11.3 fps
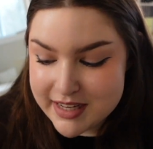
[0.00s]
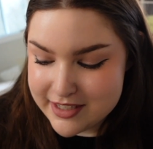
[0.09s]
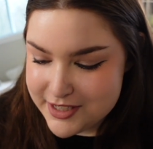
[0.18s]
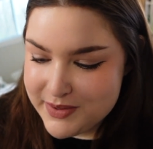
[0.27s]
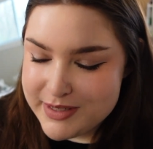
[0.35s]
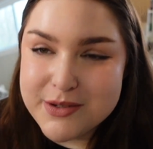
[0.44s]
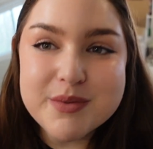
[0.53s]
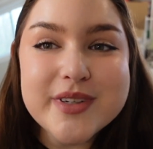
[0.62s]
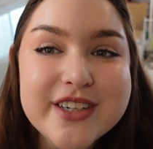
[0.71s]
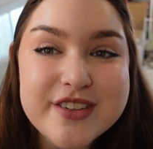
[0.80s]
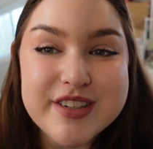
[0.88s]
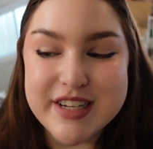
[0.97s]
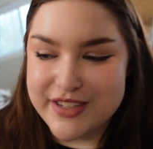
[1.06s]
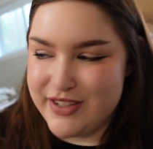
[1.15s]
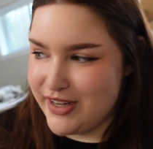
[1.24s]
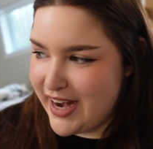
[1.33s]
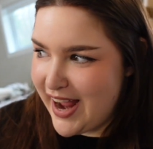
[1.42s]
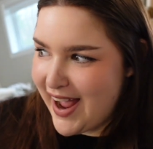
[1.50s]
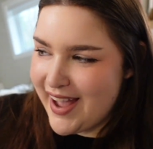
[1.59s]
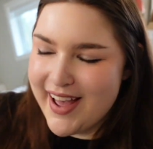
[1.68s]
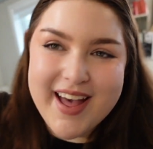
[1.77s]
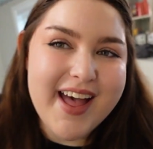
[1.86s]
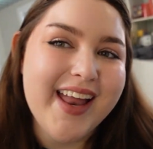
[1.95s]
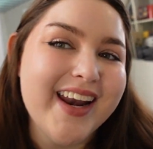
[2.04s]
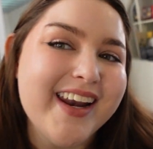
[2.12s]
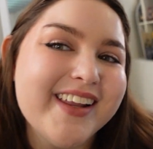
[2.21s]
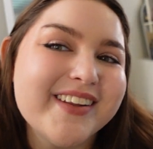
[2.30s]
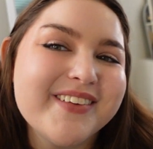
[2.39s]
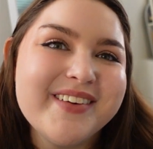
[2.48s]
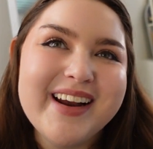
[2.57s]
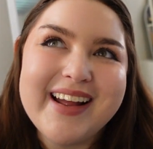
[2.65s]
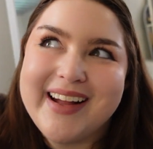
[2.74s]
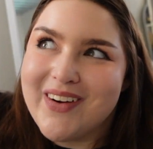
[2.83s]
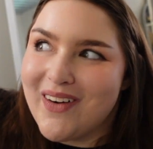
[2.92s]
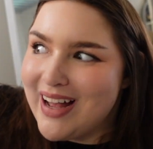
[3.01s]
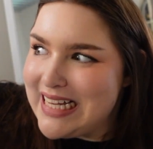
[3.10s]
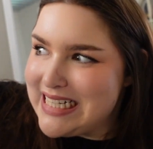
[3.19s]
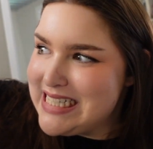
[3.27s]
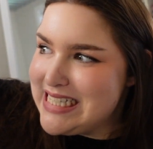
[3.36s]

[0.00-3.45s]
I actually went to Winners yesterday and look what I got.